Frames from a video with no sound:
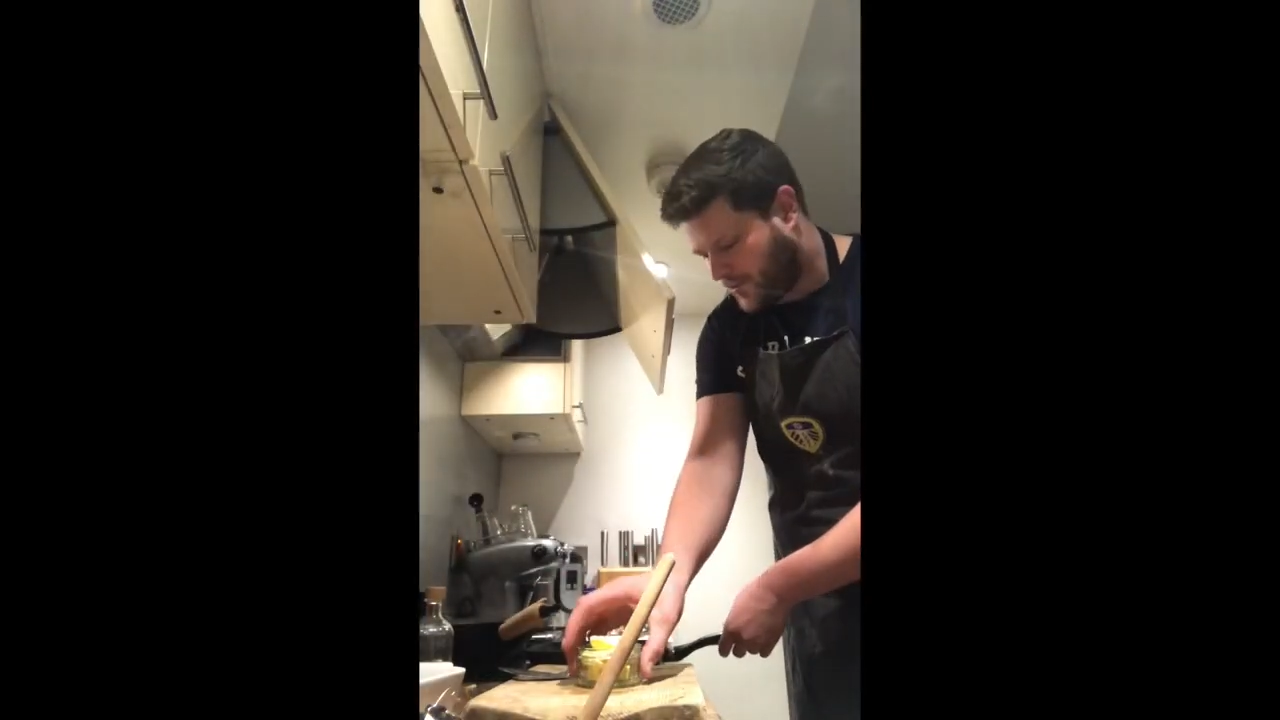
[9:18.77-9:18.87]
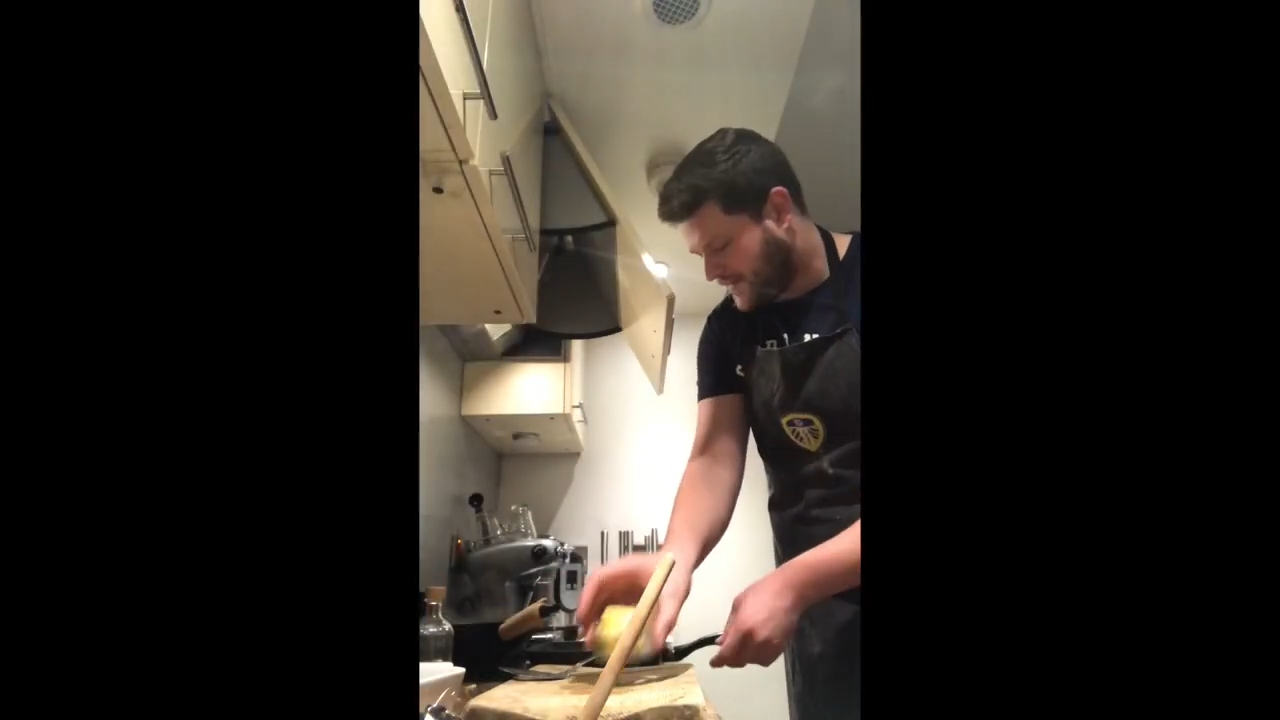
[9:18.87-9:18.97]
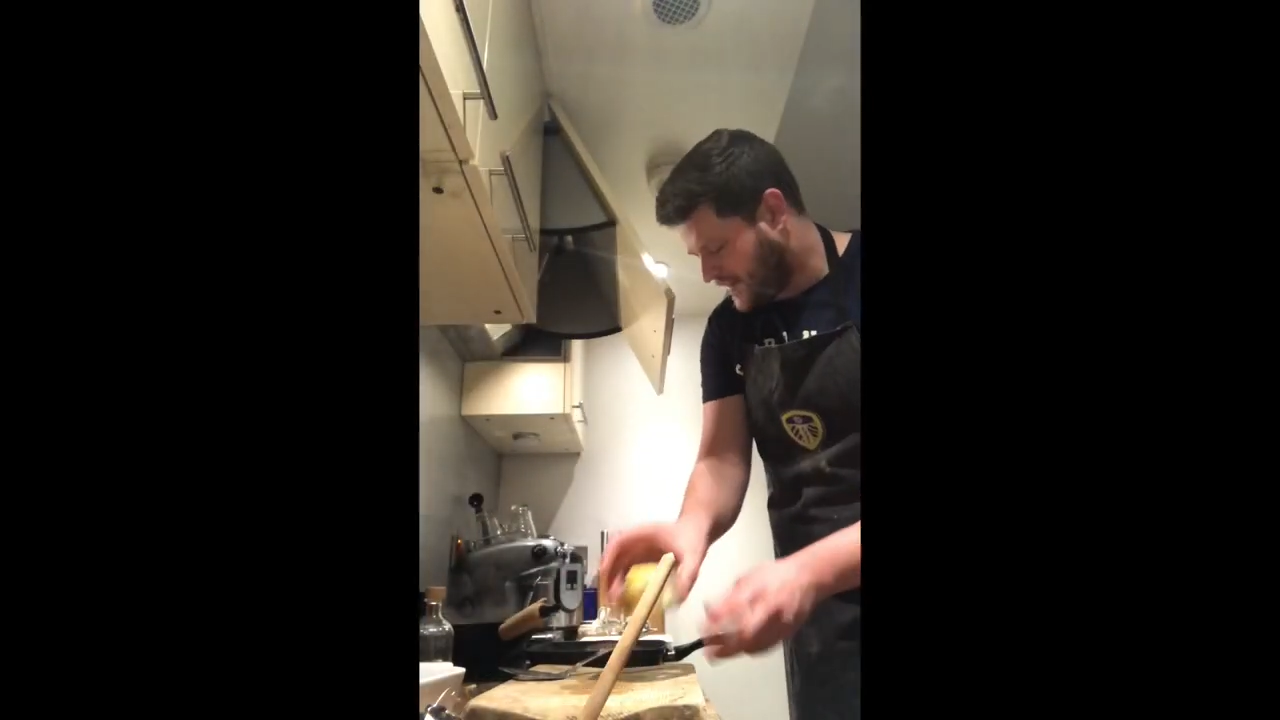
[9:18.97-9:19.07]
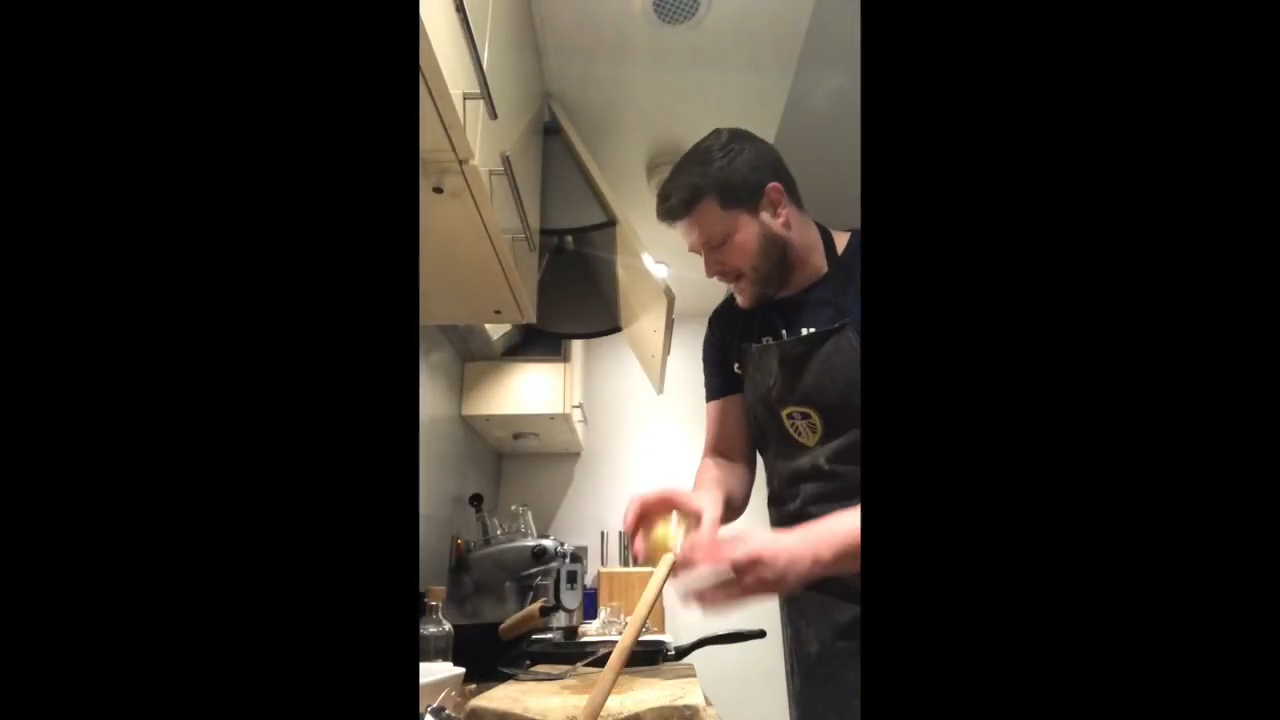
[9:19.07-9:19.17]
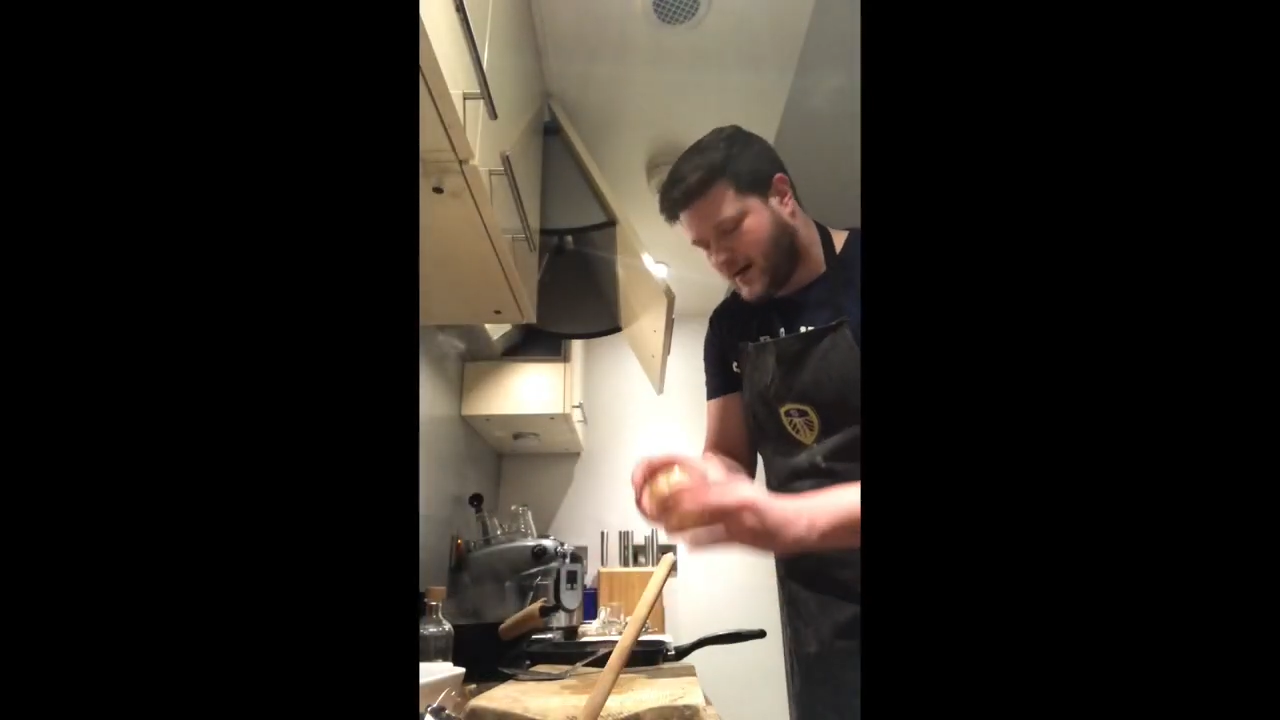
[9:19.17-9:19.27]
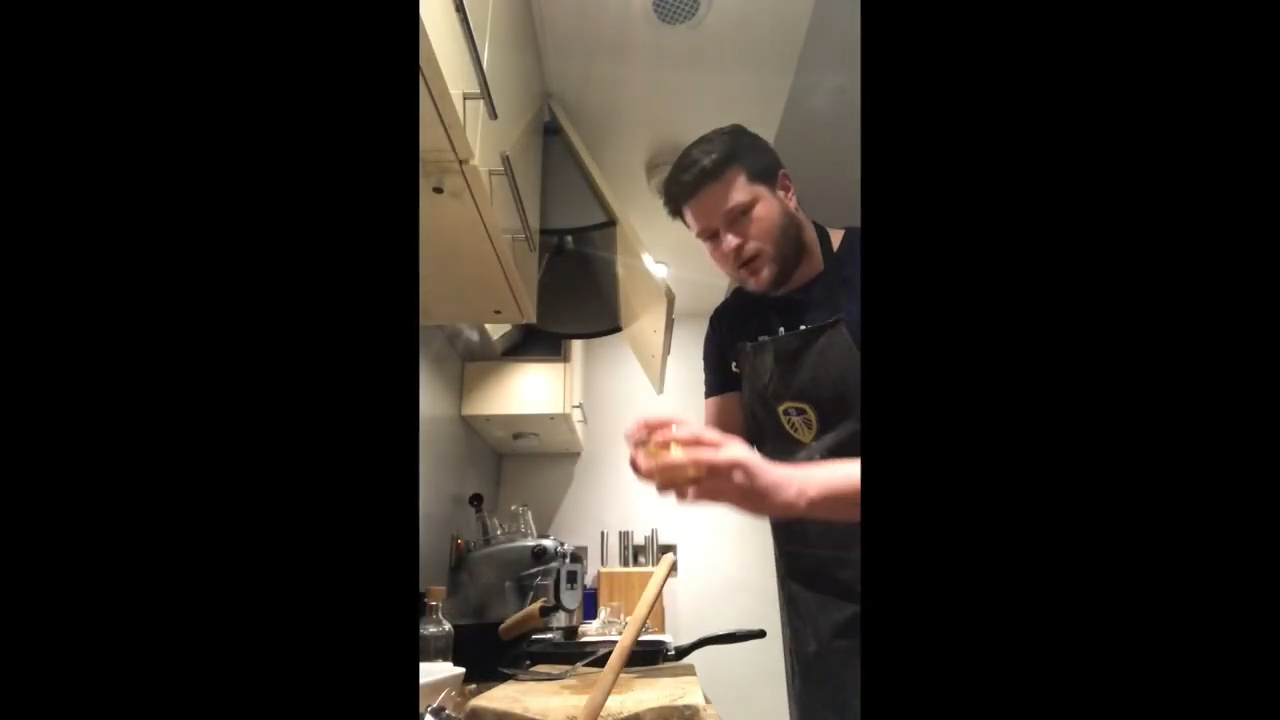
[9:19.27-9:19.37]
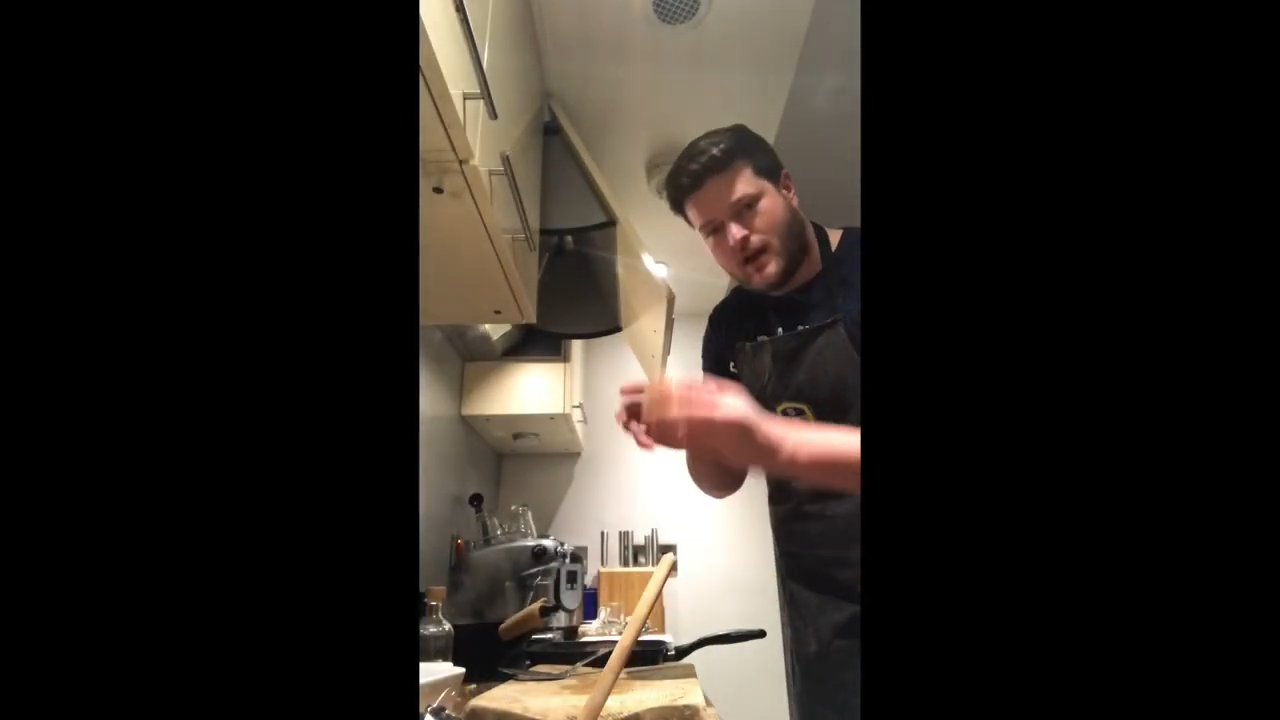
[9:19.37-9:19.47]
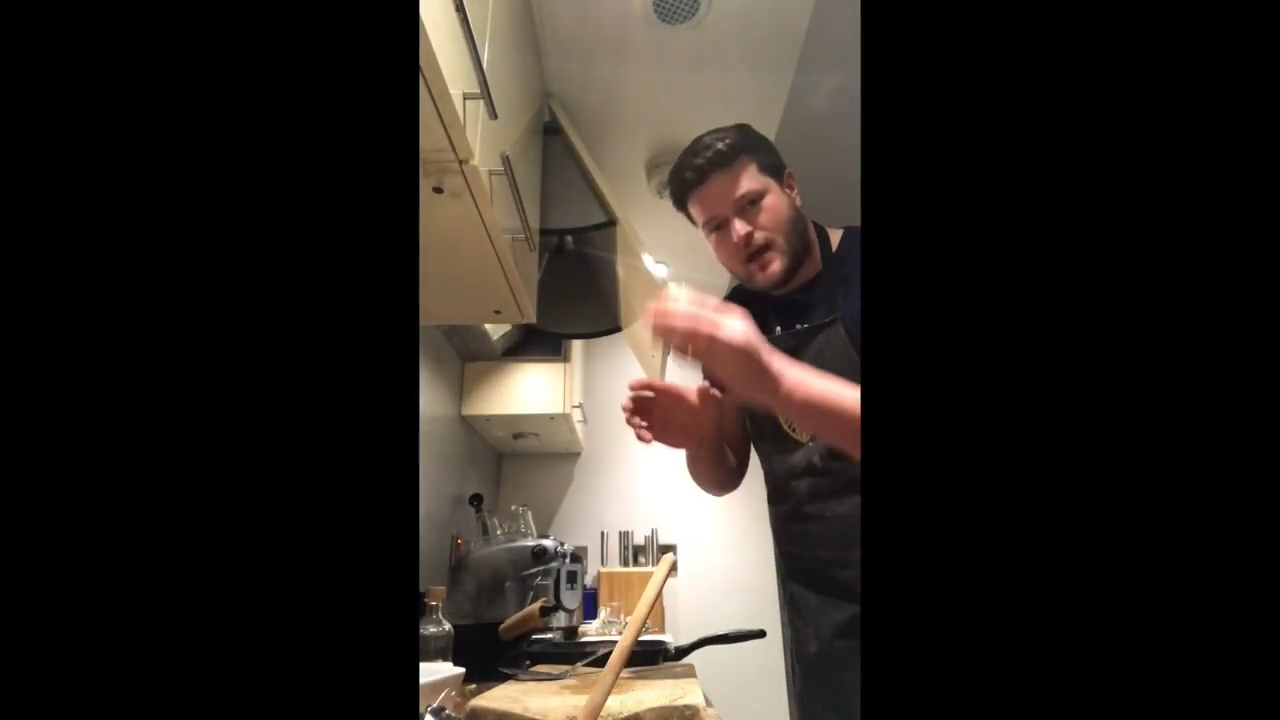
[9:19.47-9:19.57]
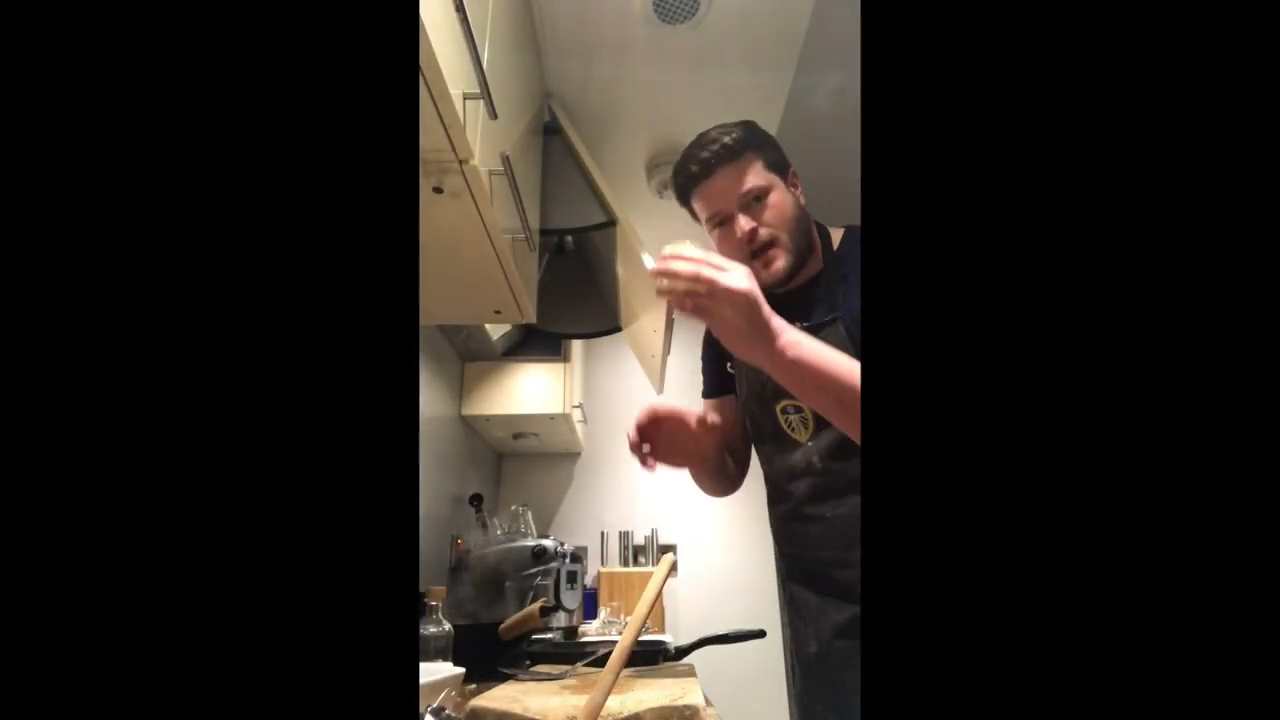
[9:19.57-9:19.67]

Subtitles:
on that now.